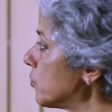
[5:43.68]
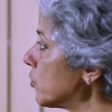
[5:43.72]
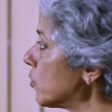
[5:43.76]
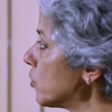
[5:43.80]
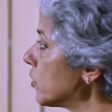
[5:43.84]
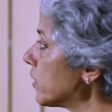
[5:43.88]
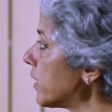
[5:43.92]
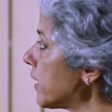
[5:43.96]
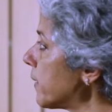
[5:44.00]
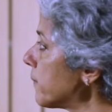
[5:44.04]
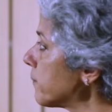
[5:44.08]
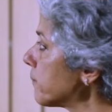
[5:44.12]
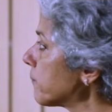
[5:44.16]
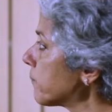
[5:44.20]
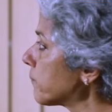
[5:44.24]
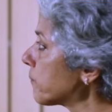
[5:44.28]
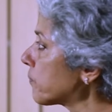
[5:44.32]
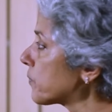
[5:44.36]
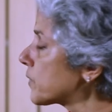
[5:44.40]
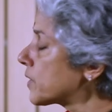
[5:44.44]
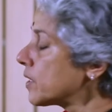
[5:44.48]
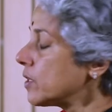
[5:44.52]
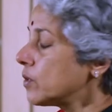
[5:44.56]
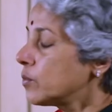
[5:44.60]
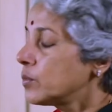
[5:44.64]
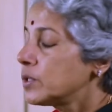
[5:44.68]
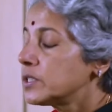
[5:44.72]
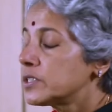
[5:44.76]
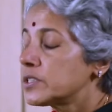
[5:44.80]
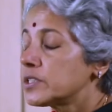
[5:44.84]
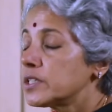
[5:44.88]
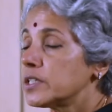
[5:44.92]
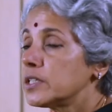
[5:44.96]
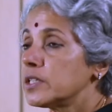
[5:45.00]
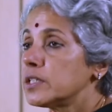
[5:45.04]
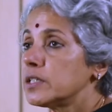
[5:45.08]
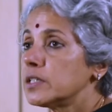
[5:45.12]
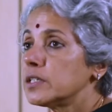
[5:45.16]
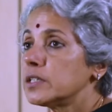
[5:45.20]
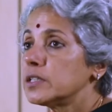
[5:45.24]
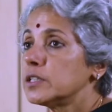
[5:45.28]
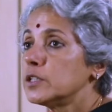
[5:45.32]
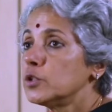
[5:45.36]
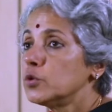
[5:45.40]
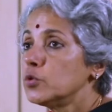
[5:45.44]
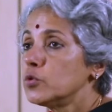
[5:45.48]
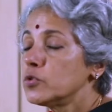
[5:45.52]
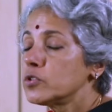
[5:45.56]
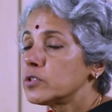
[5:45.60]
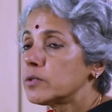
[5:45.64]
program. We still
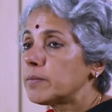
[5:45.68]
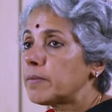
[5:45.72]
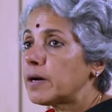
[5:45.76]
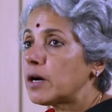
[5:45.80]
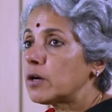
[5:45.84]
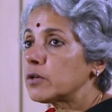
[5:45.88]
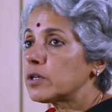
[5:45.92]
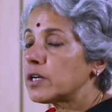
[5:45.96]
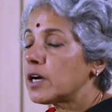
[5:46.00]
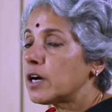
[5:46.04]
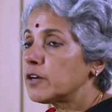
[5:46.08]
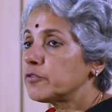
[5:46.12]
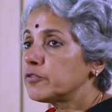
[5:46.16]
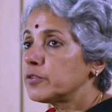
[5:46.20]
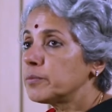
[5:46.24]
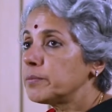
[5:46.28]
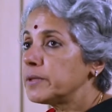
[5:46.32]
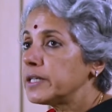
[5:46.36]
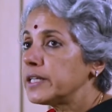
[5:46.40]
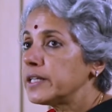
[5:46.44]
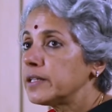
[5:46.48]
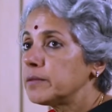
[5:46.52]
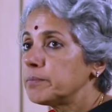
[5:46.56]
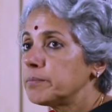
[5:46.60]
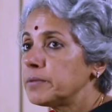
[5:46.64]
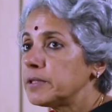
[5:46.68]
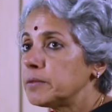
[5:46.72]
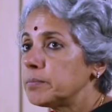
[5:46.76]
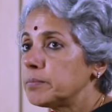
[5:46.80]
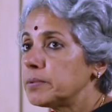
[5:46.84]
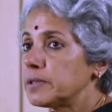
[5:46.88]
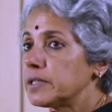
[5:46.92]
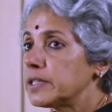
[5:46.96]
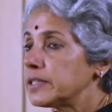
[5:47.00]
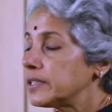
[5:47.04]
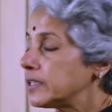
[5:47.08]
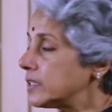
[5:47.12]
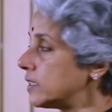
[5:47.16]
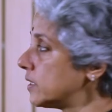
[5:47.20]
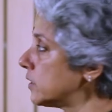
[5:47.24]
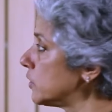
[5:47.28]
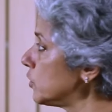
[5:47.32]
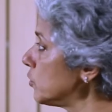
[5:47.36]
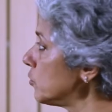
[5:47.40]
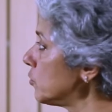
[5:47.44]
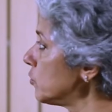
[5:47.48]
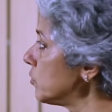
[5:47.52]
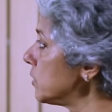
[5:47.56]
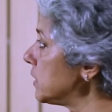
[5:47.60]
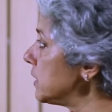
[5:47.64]
lose about half a million people a year
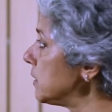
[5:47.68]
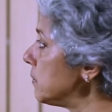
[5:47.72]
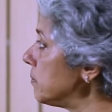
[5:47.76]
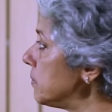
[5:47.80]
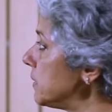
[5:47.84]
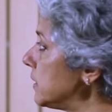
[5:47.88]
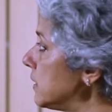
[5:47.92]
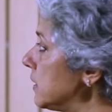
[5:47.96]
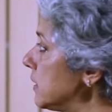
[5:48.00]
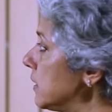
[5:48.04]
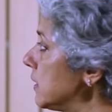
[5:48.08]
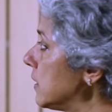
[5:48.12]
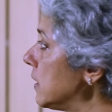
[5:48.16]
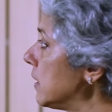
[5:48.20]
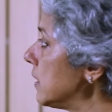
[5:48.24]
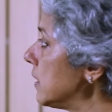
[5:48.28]
due to T B,